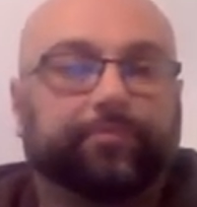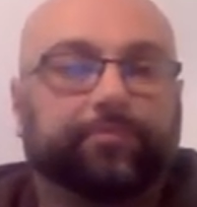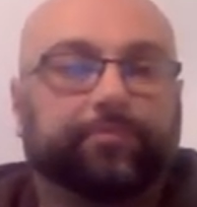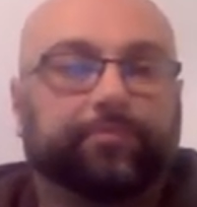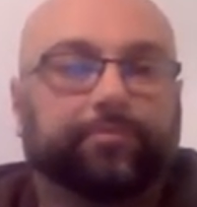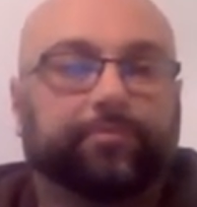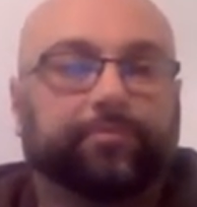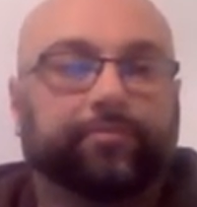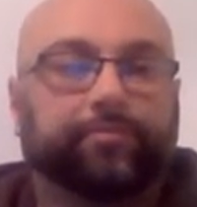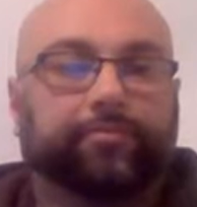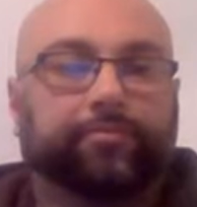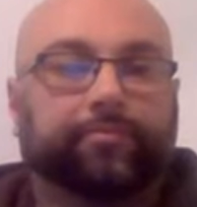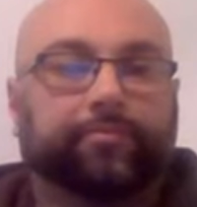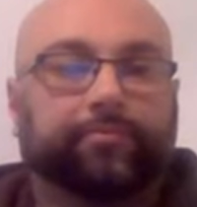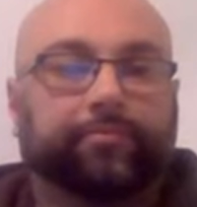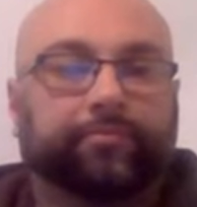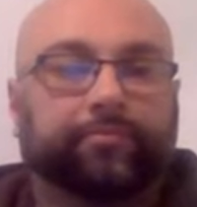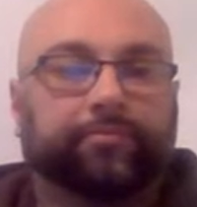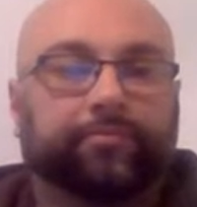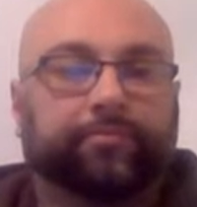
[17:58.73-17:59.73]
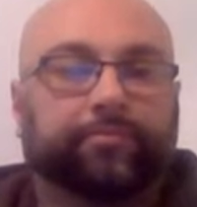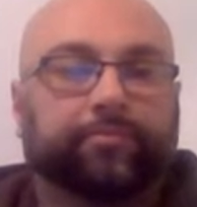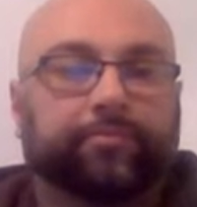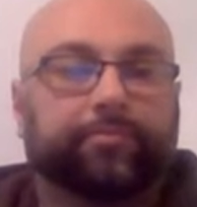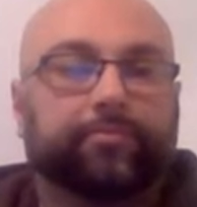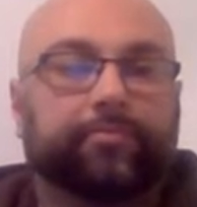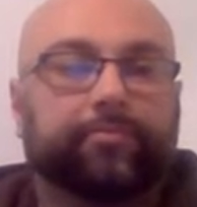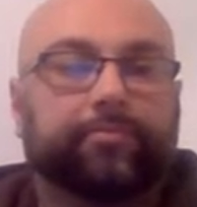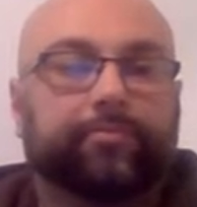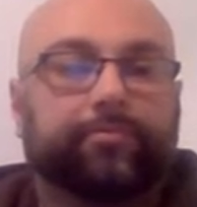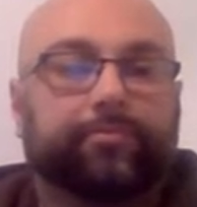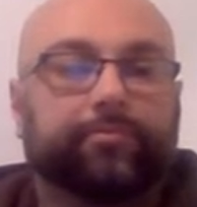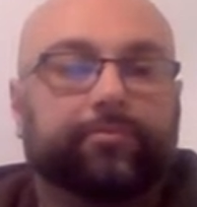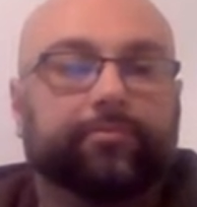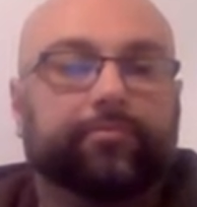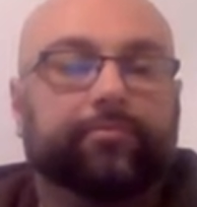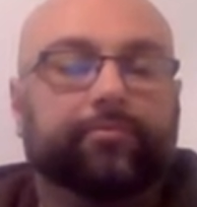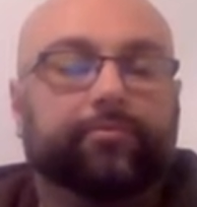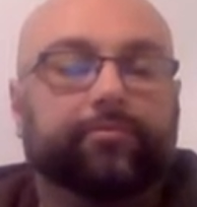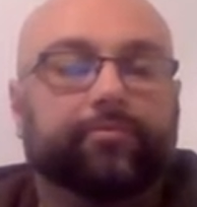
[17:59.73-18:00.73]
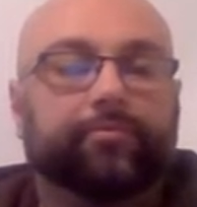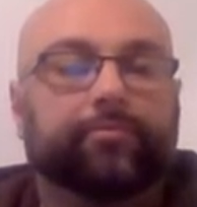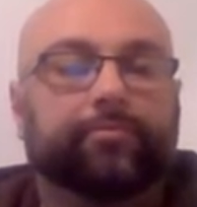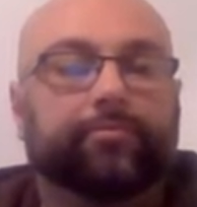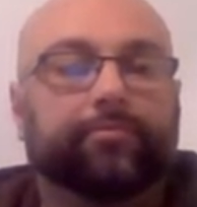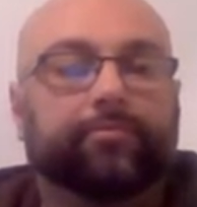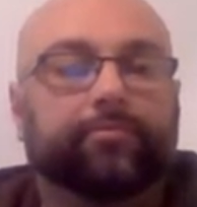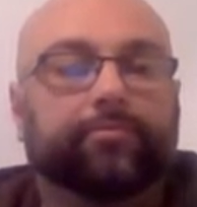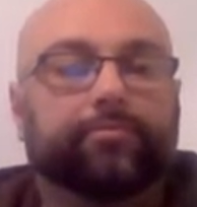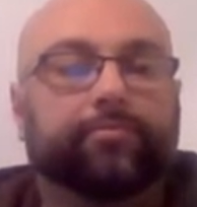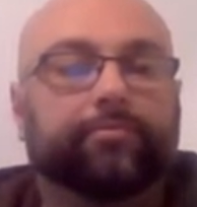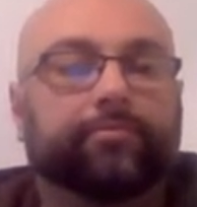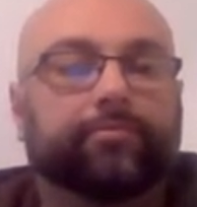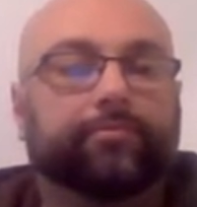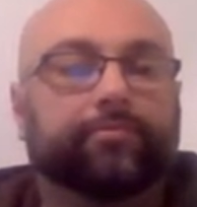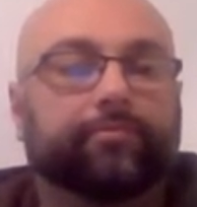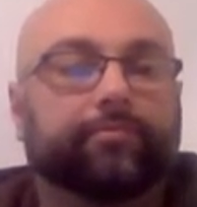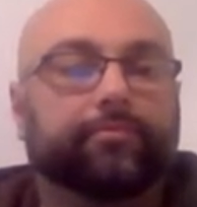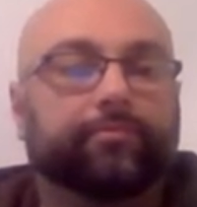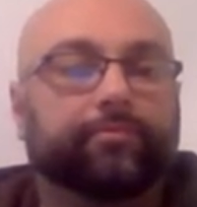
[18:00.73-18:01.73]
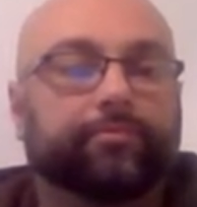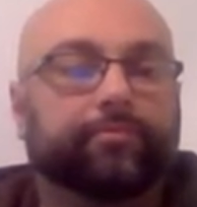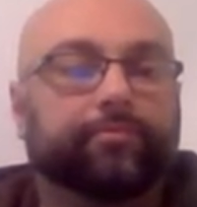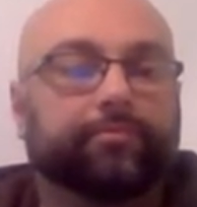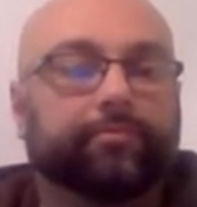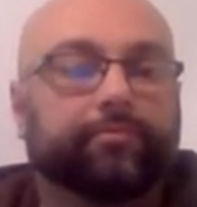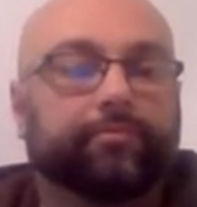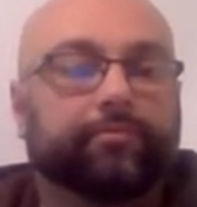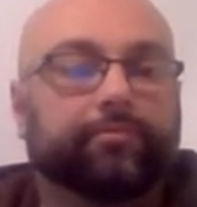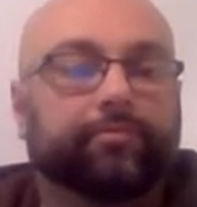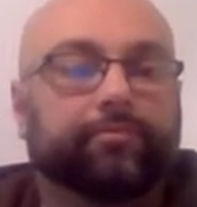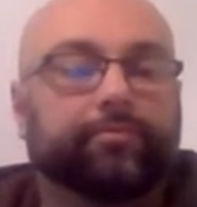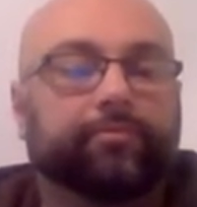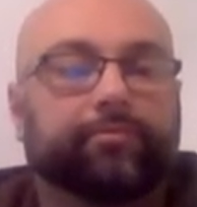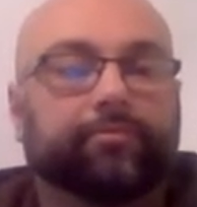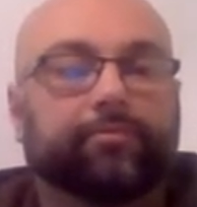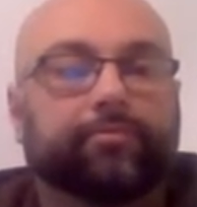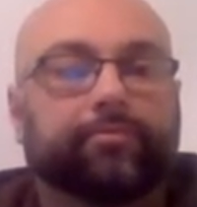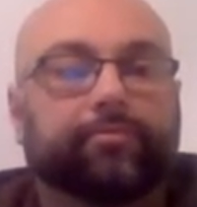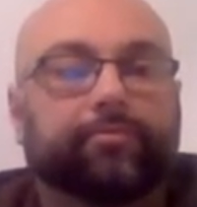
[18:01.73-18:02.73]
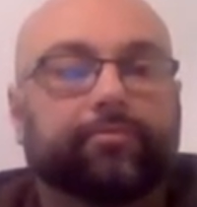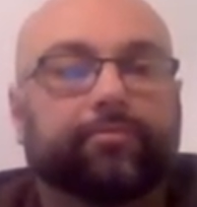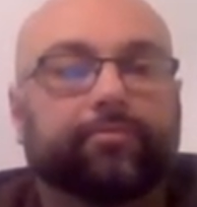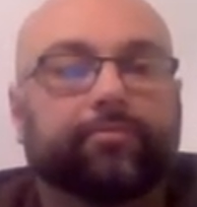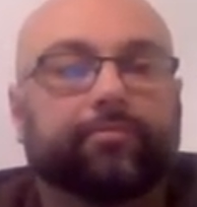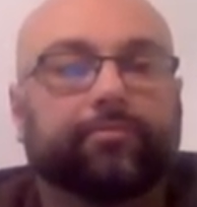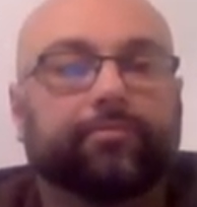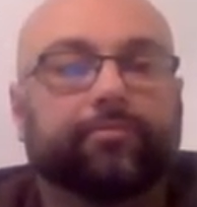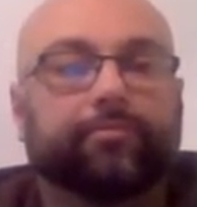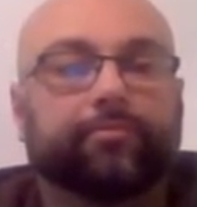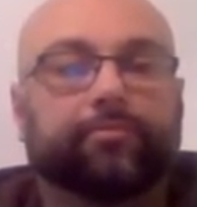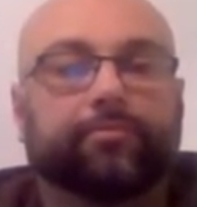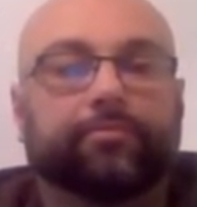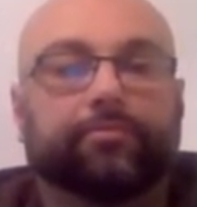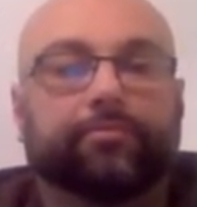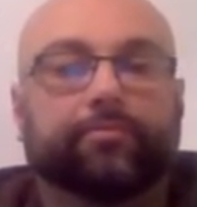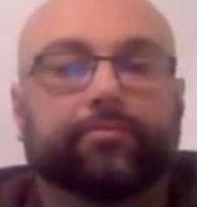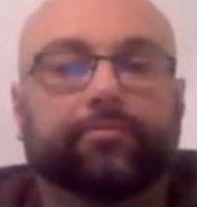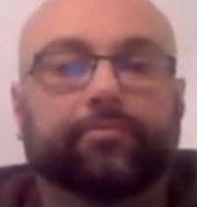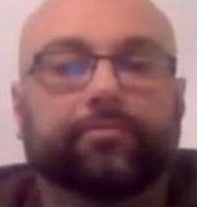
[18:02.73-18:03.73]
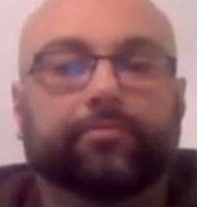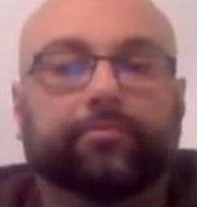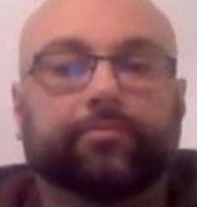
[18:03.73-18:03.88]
No words are spoken by the person on screen.